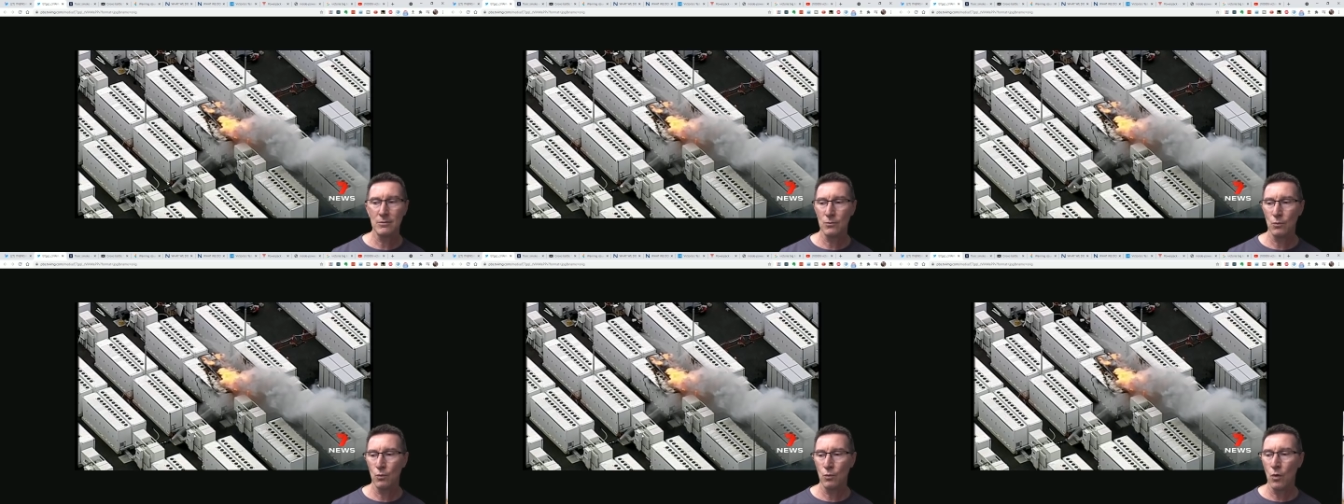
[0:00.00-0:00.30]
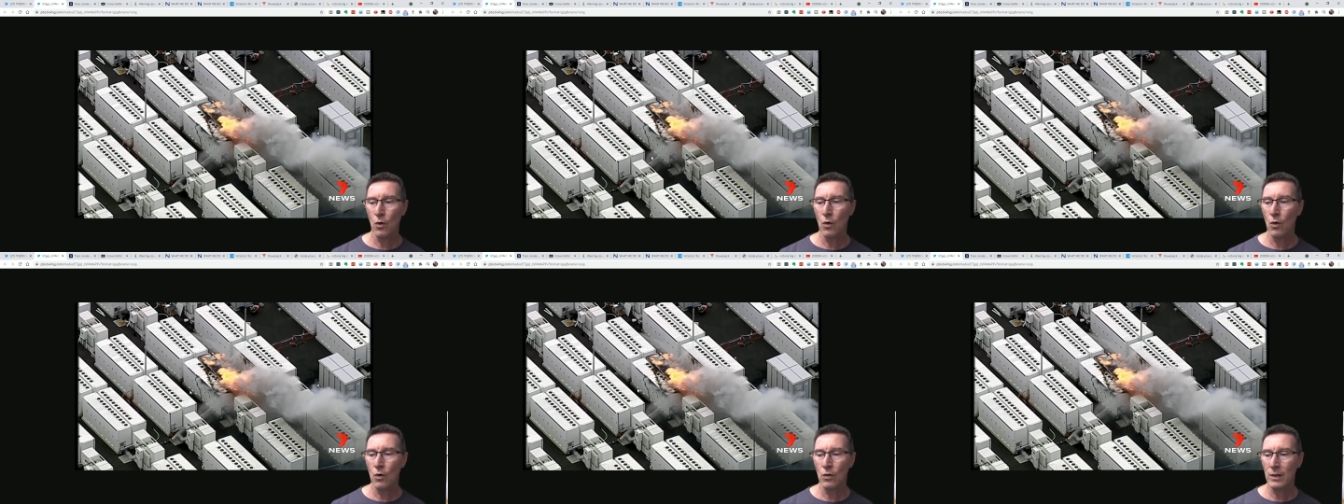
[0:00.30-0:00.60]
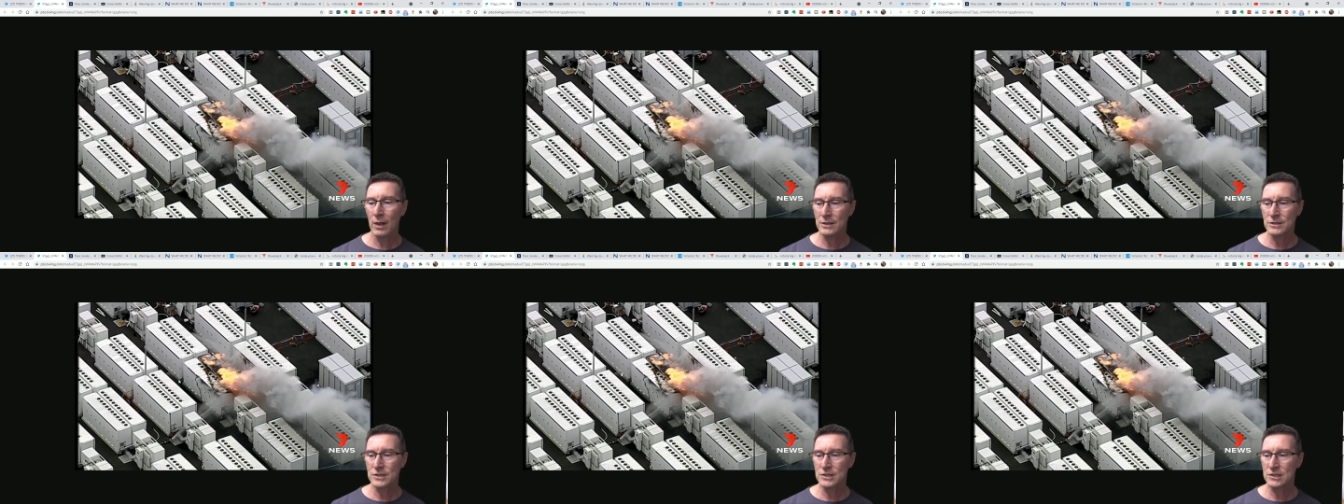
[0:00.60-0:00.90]
wall
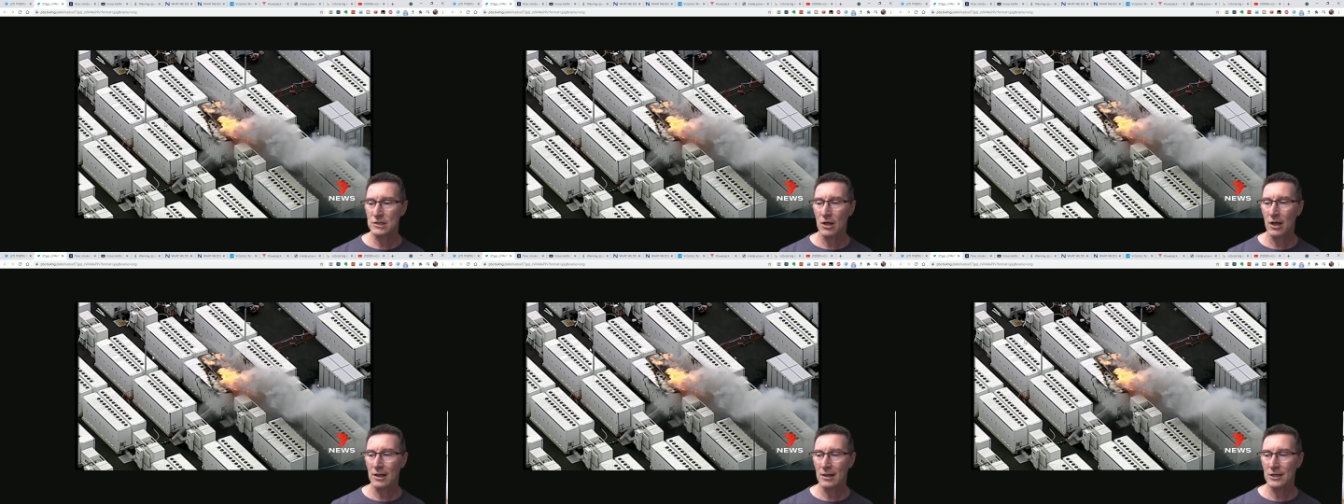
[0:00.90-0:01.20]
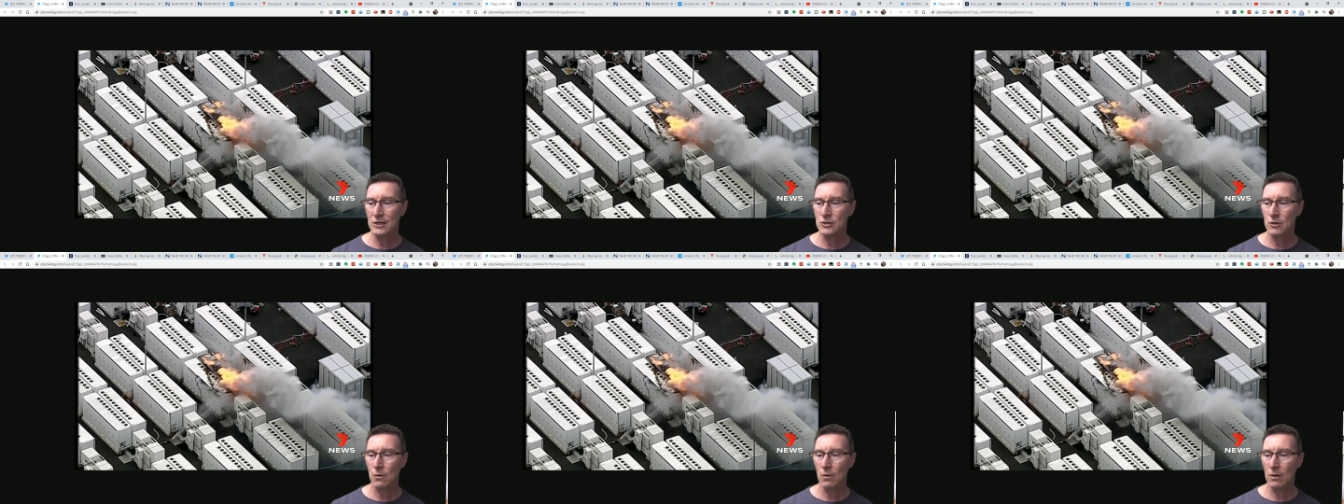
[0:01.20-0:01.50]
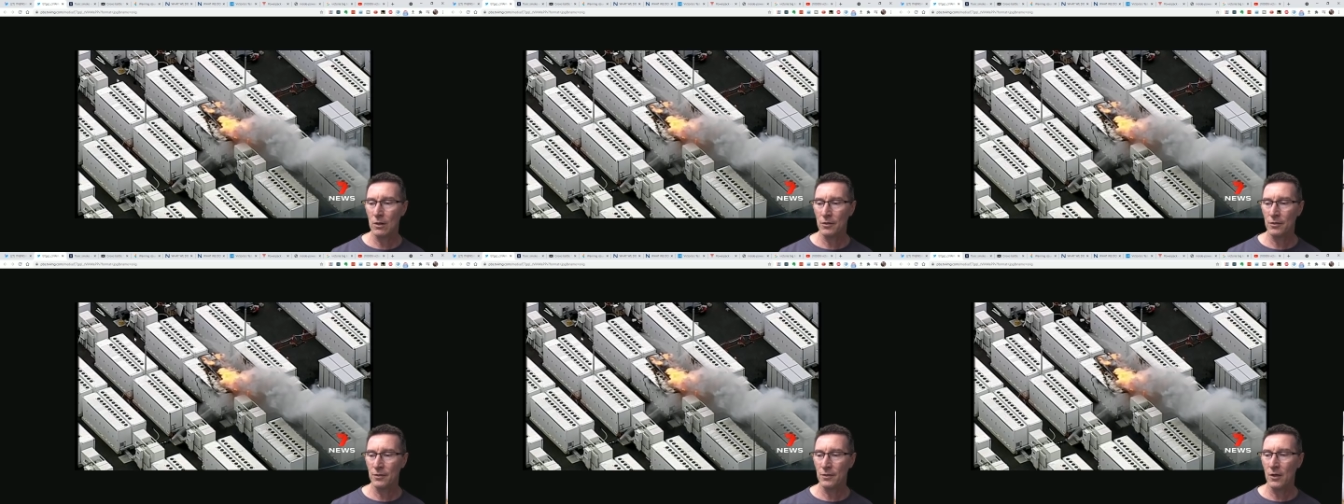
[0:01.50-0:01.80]
that's slightly
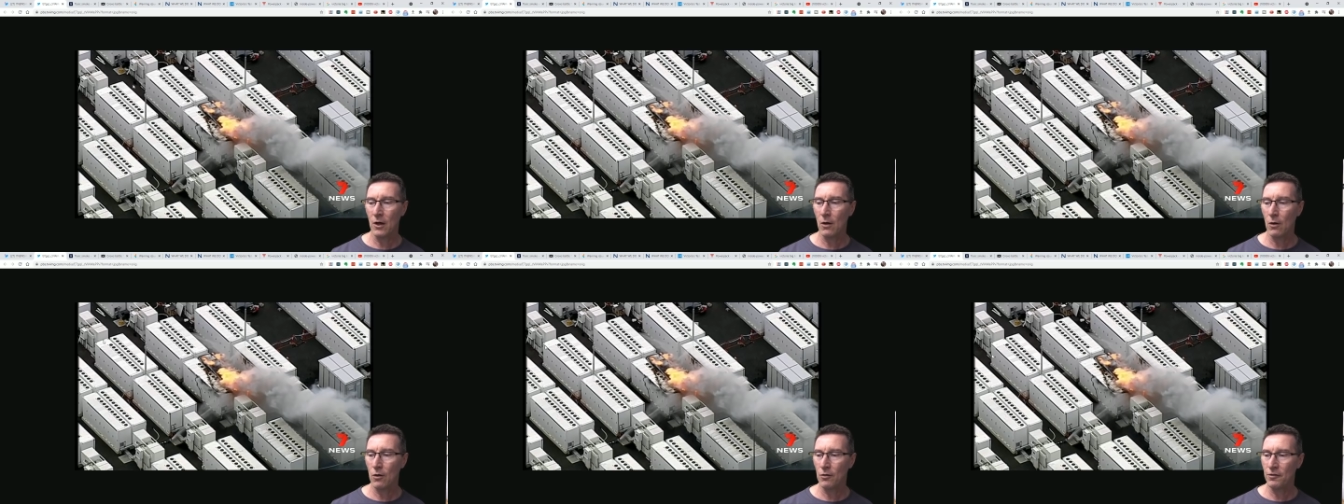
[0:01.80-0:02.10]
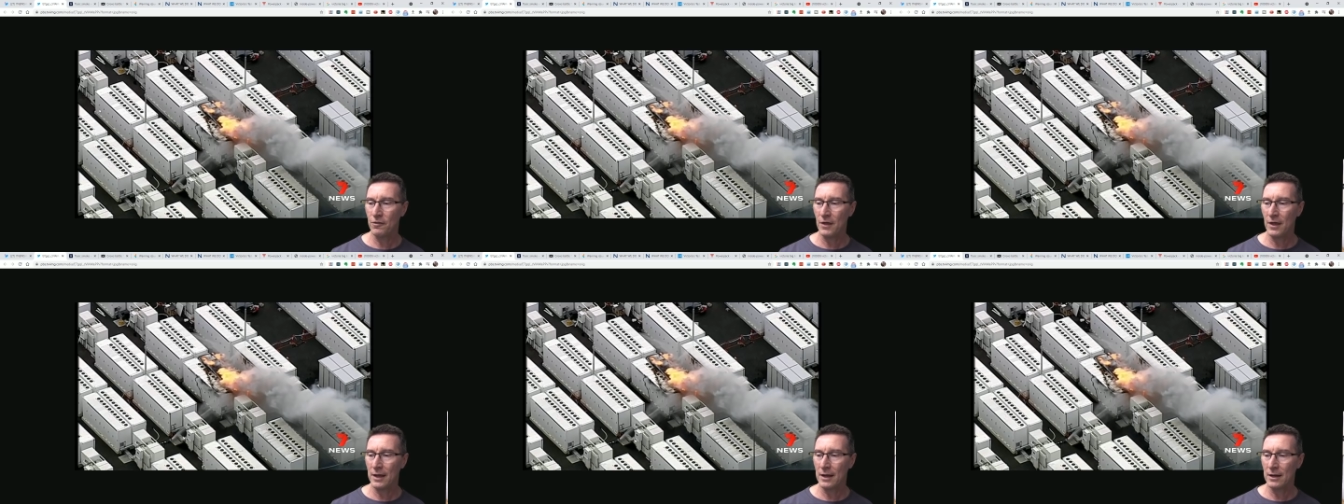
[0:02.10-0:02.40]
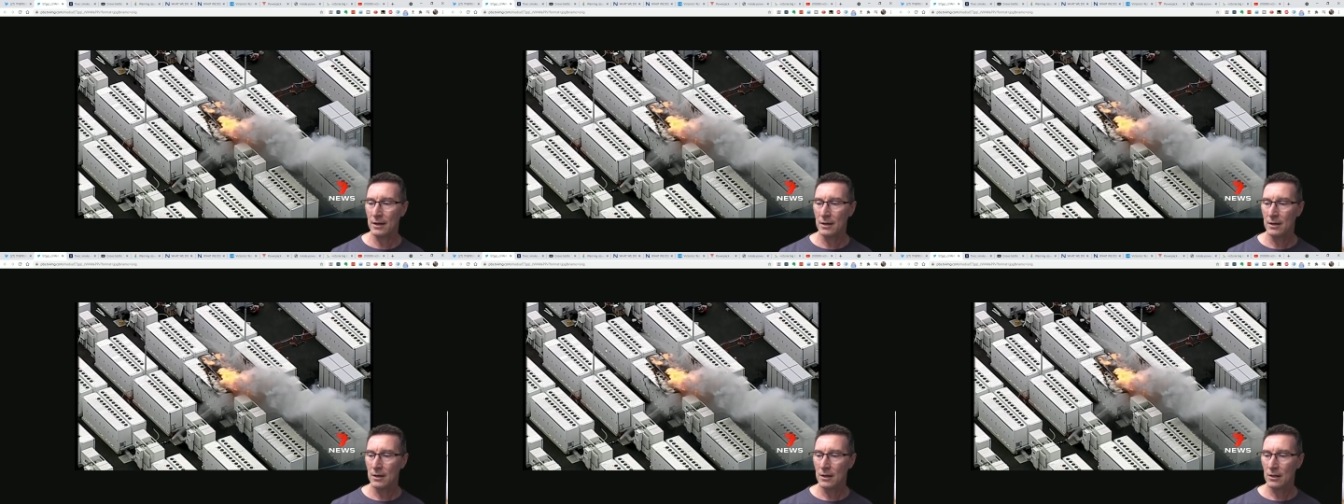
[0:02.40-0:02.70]
taller than the whole
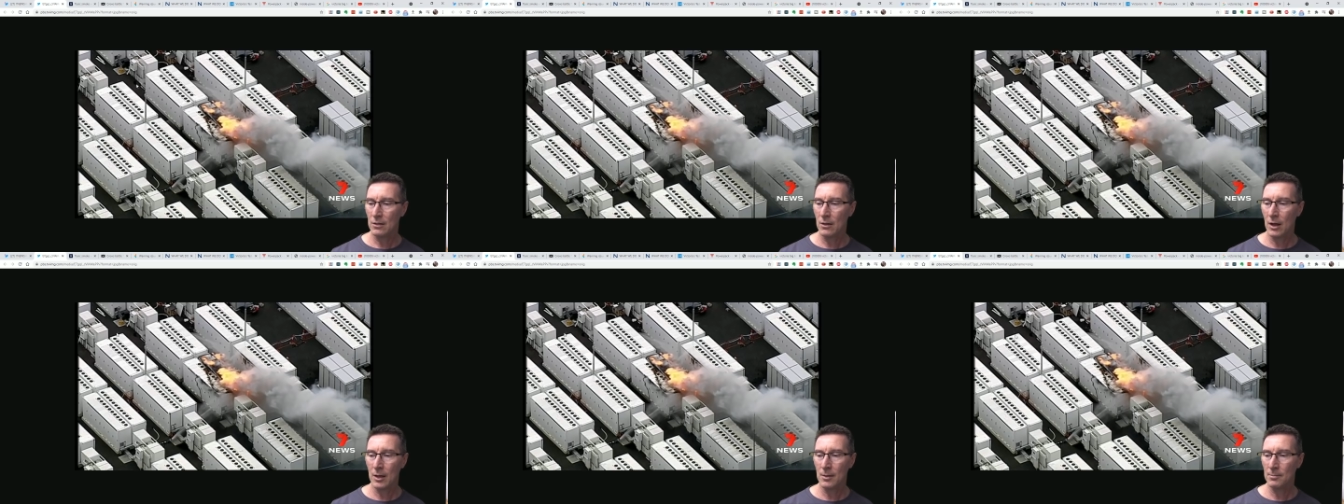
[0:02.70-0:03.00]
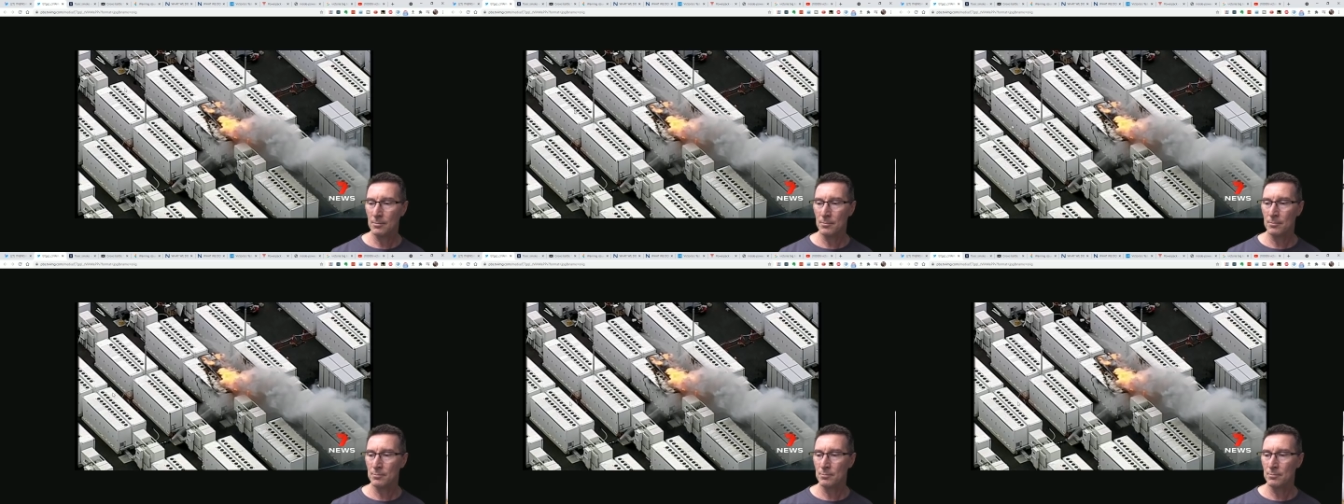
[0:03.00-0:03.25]
thing, like